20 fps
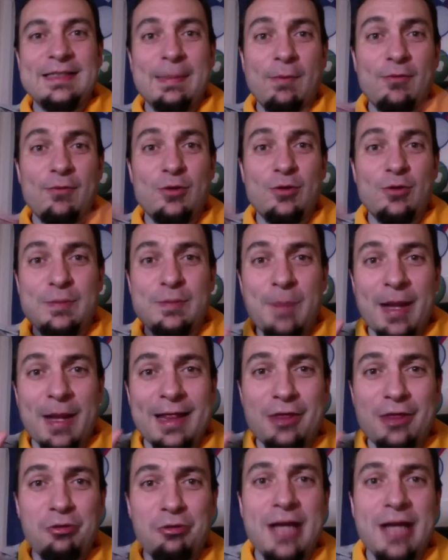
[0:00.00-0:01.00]
of you
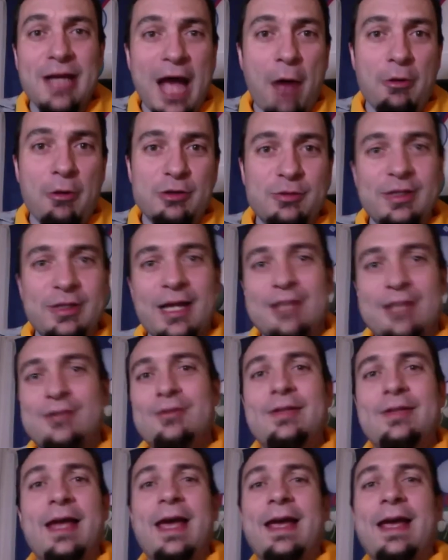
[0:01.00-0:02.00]
spent 3 hours with us
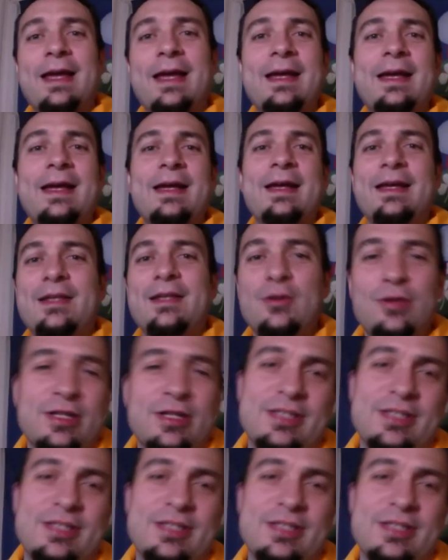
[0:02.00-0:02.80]
today. You